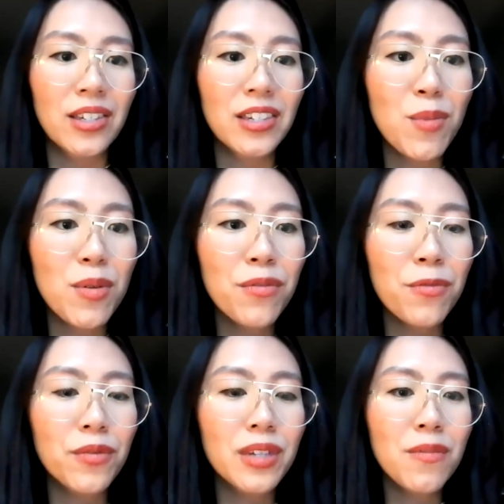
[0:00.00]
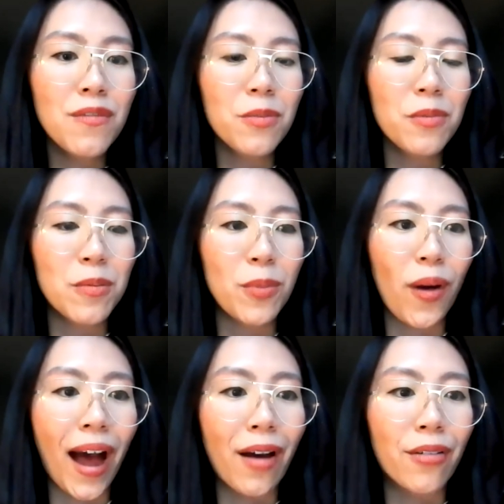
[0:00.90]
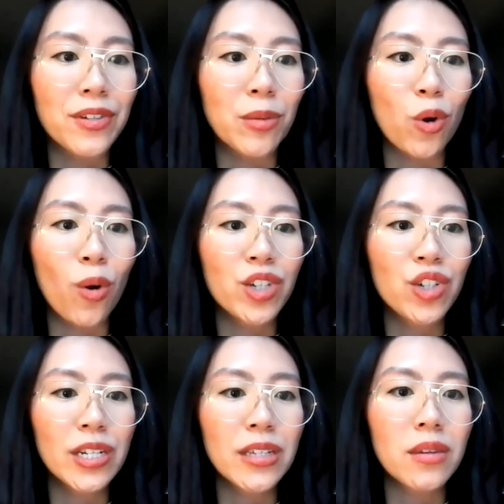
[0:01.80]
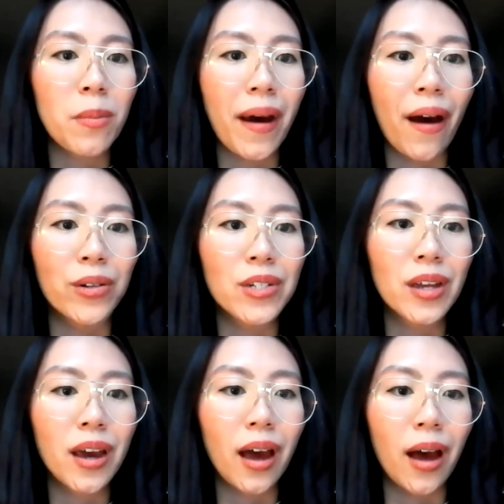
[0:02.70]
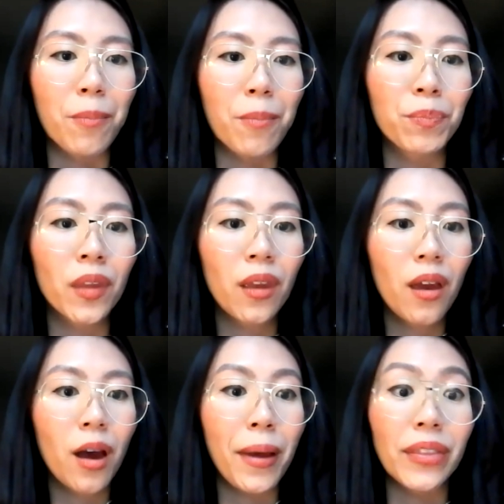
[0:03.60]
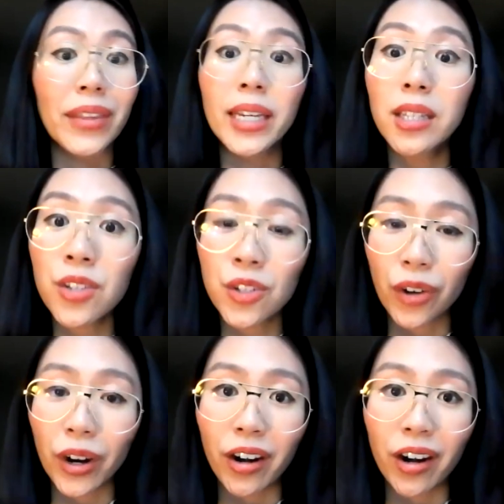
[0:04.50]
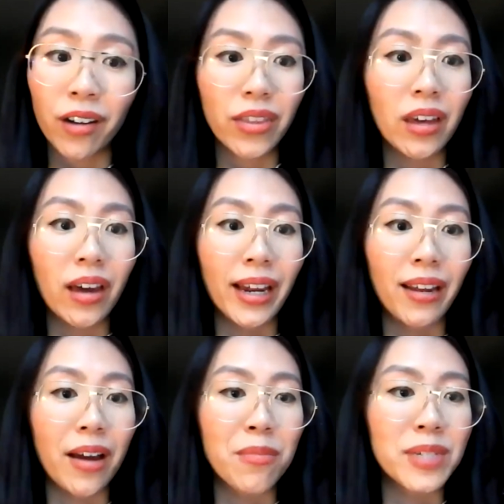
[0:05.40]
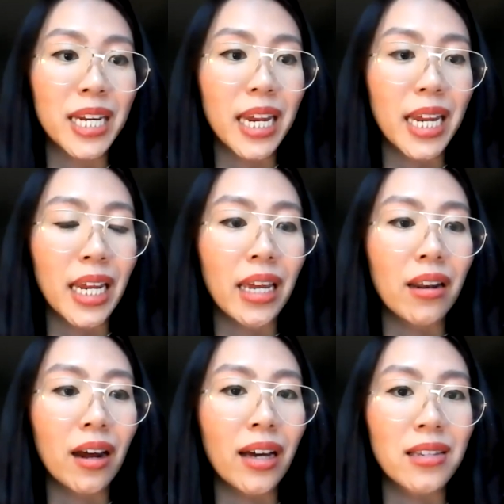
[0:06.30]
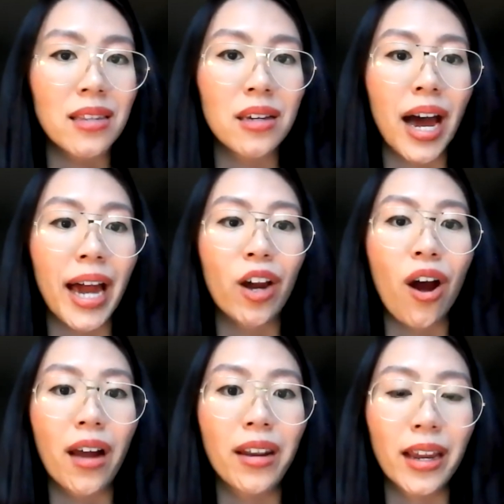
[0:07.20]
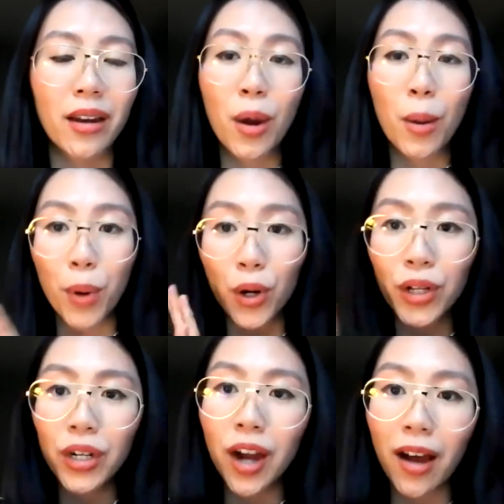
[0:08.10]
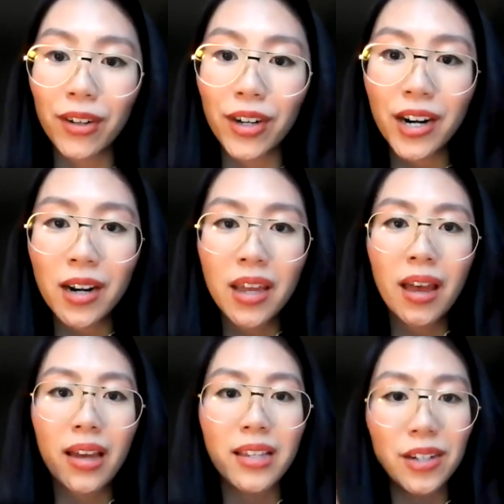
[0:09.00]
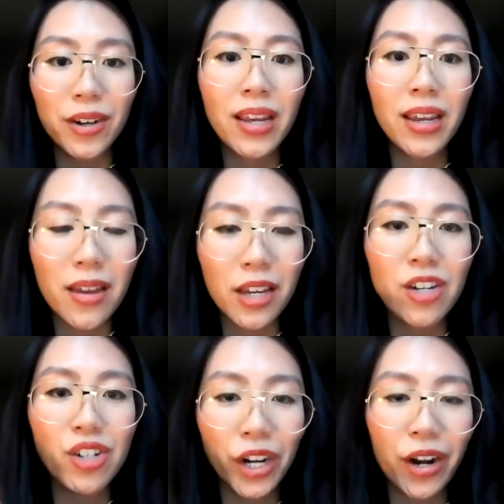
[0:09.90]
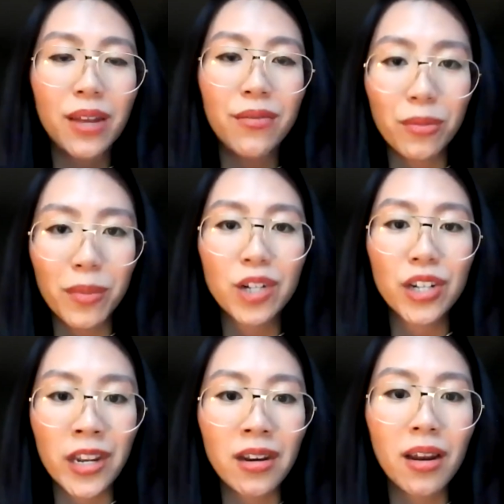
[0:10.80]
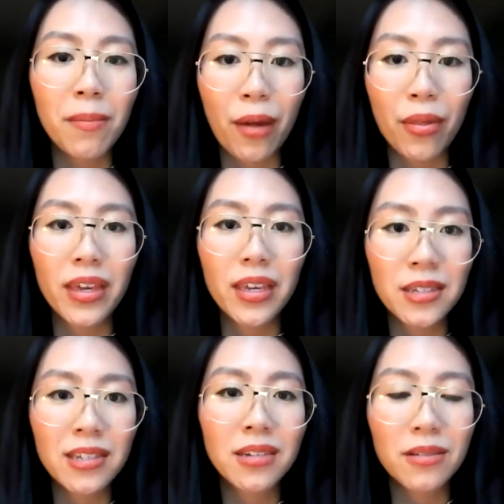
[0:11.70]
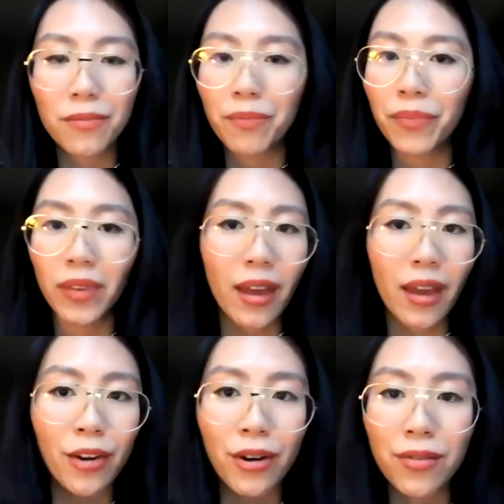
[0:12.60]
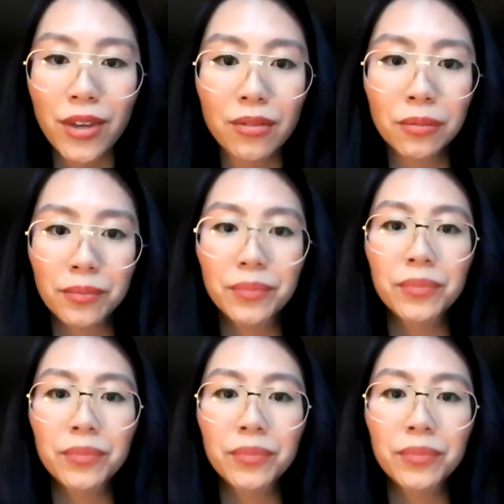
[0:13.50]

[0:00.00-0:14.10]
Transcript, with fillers: Some of the people have some questions about the illustrator. I'm taking it as the iconic book cover. Can you share any information about this? Either of you?